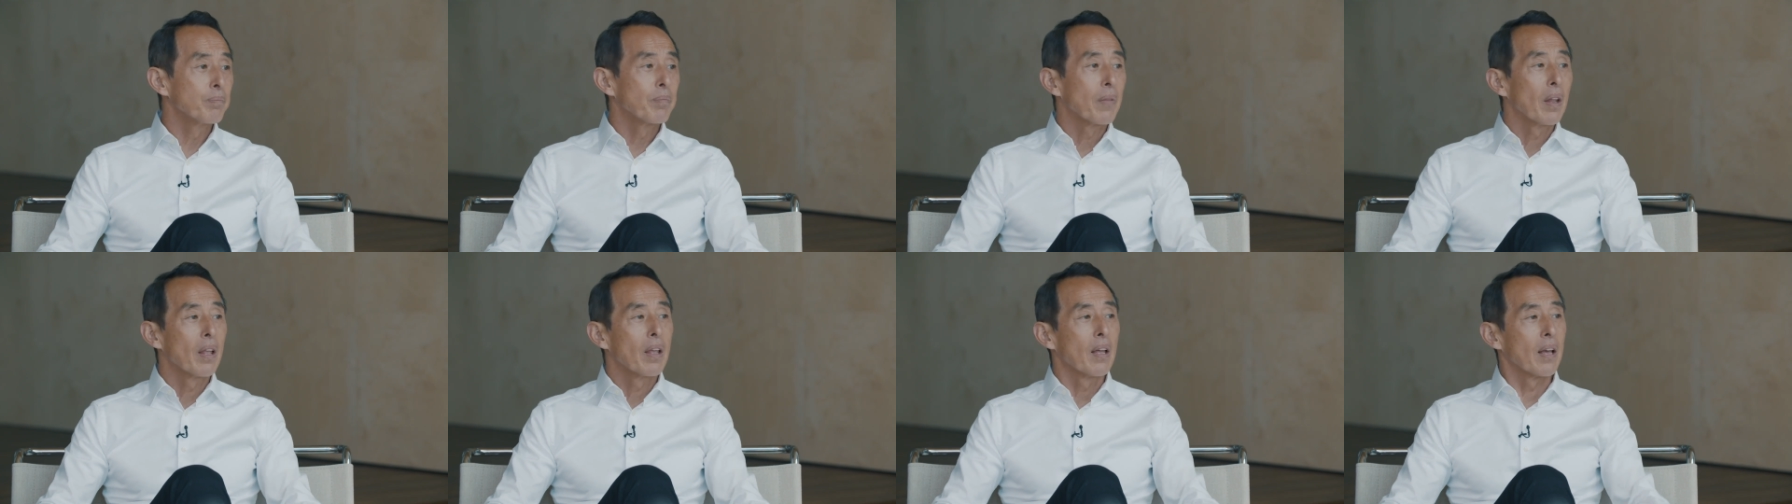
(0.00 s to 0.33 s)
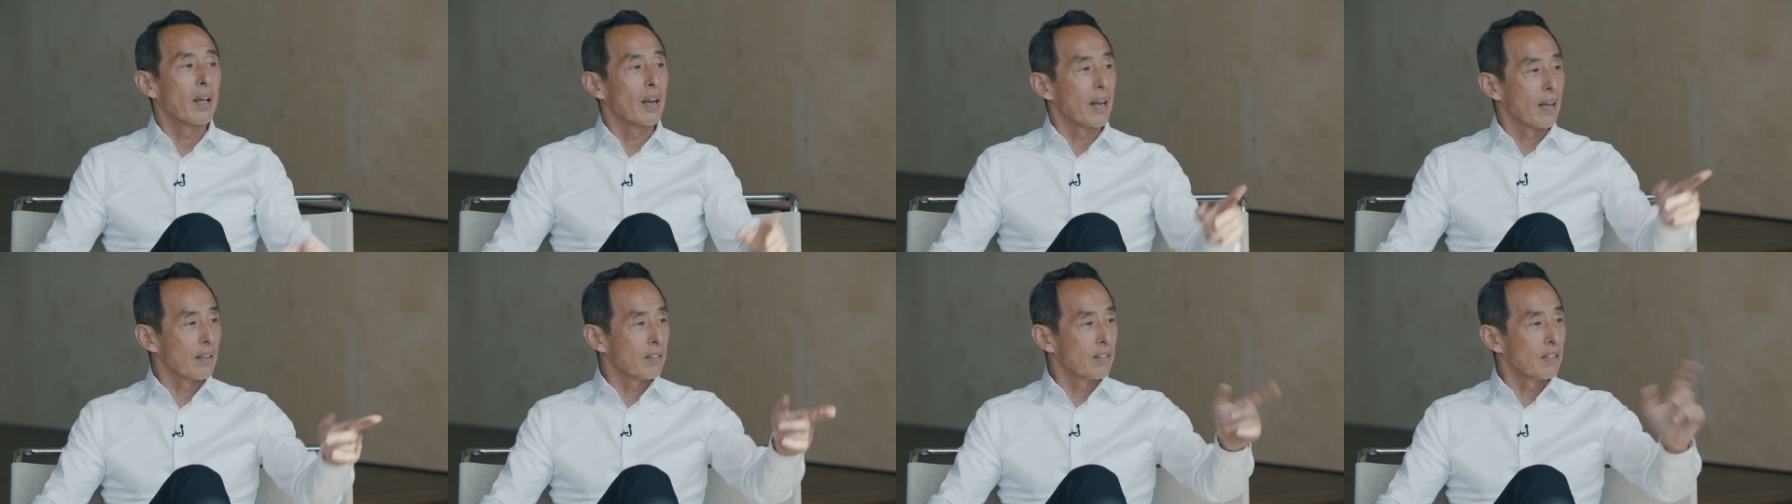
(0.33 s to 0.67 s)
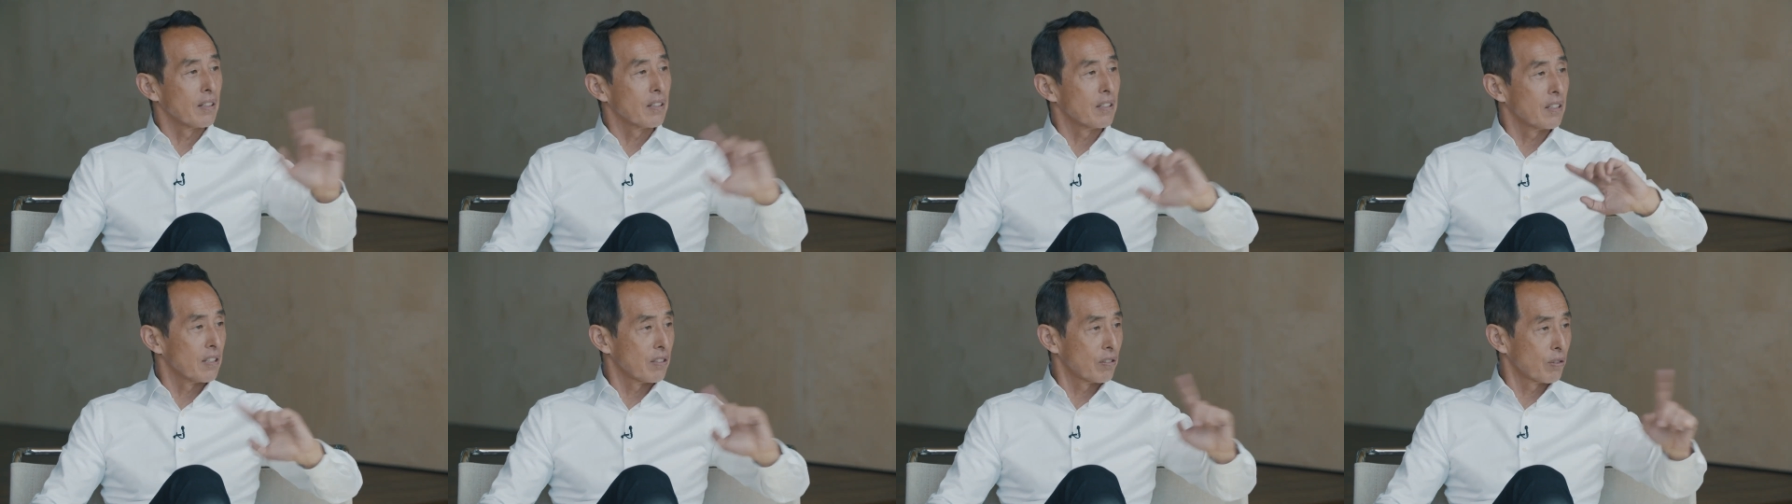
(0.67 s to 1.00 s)
Mm. And I
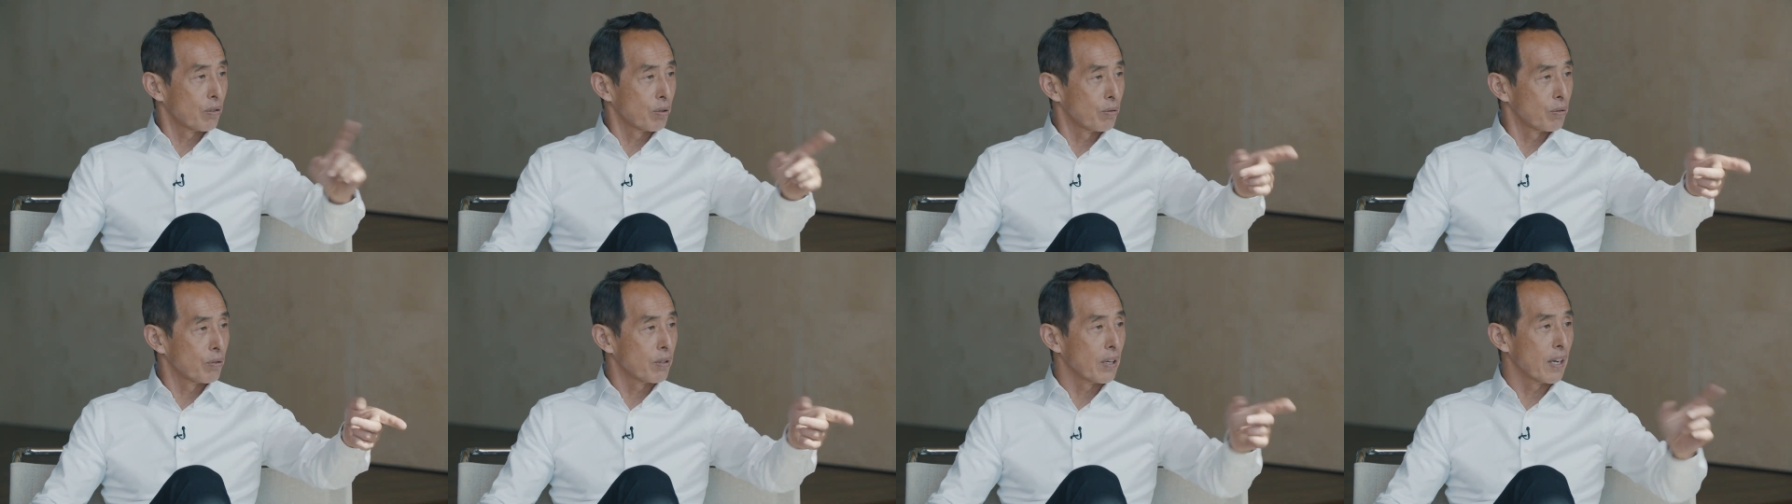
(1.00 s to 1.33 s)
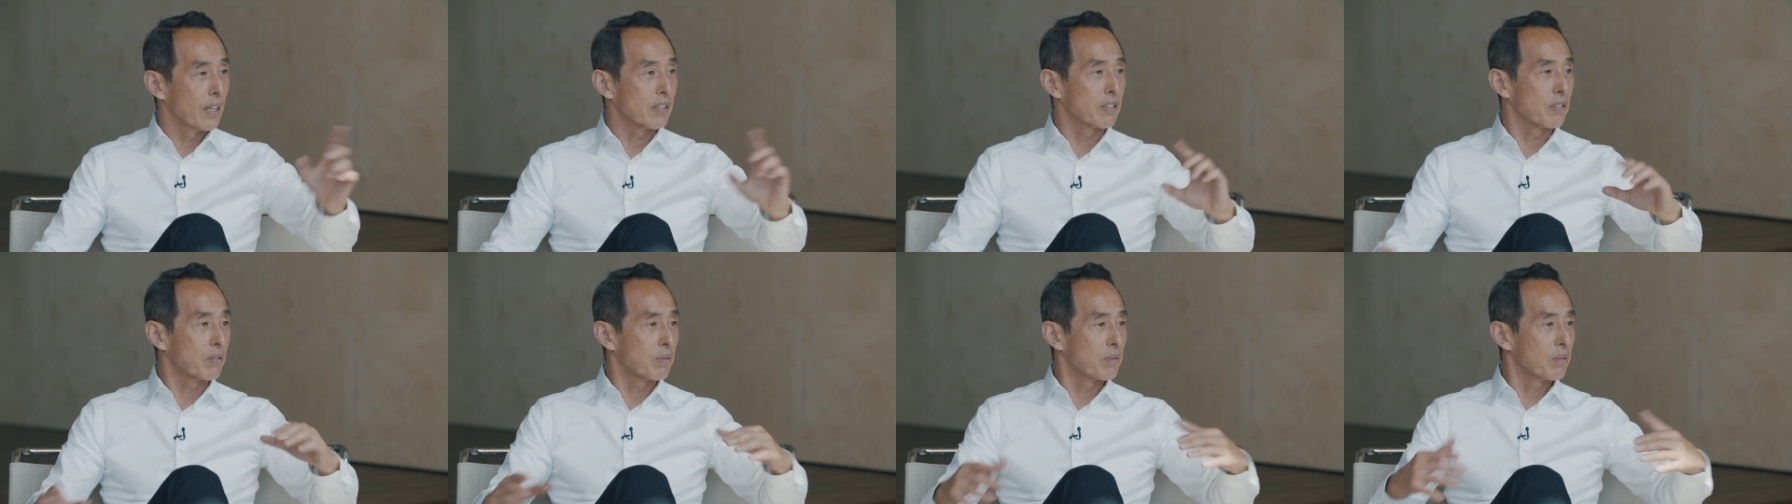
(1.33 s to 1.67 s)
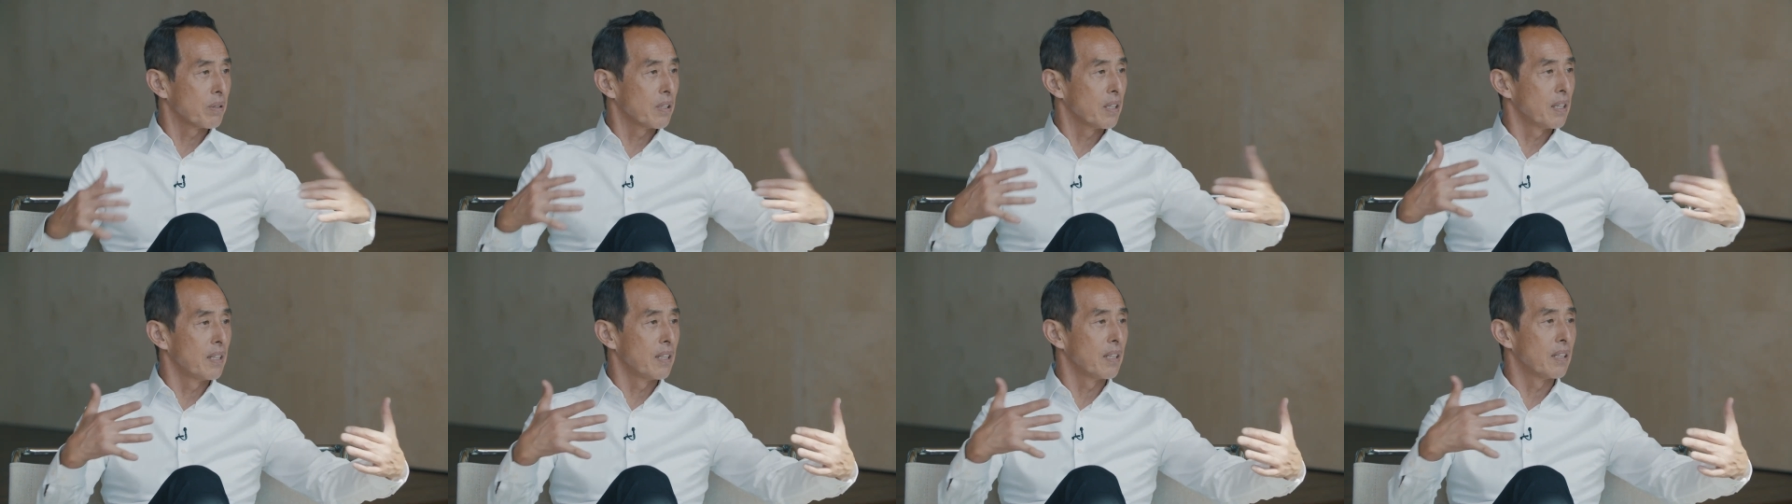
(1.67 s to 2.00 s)
think these two has a
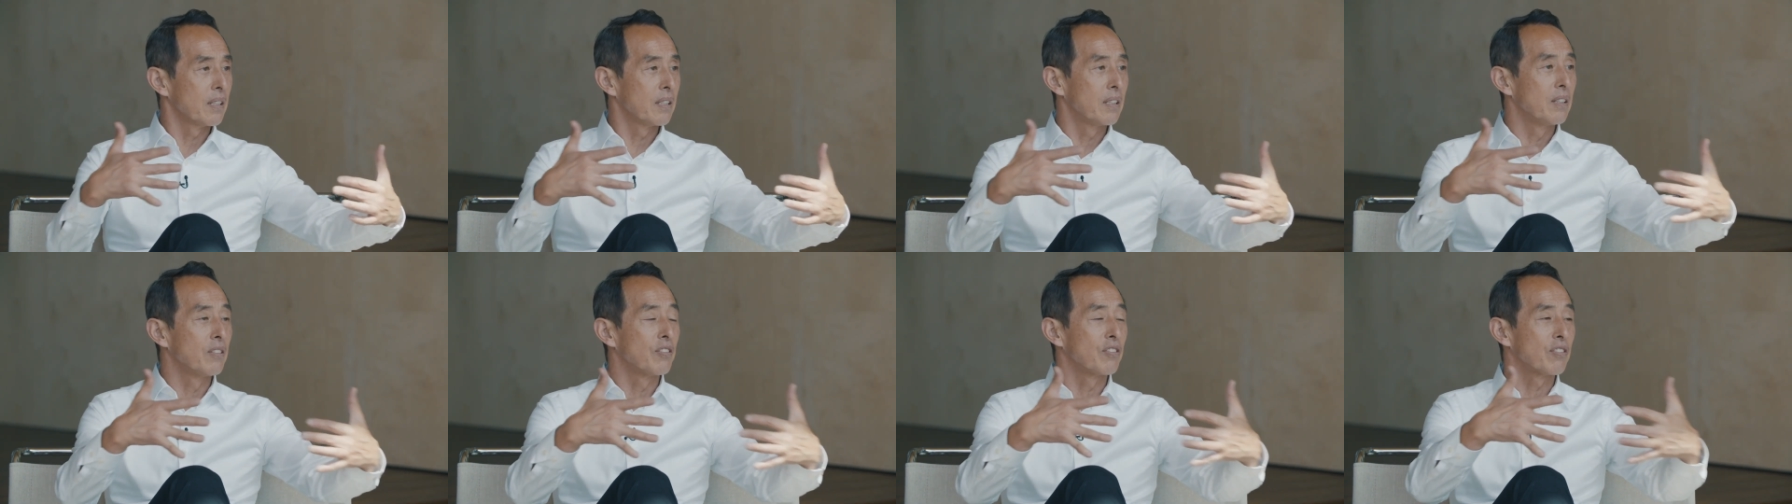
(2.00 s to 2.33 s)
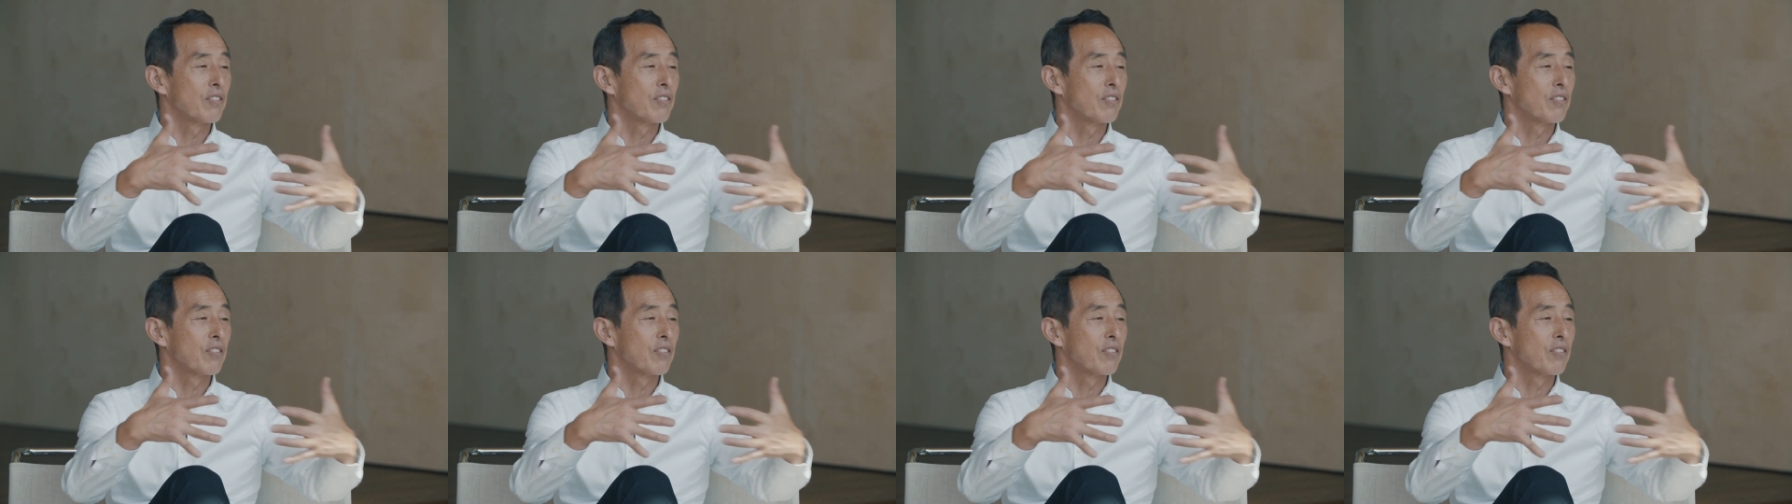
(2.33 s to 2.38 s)
really good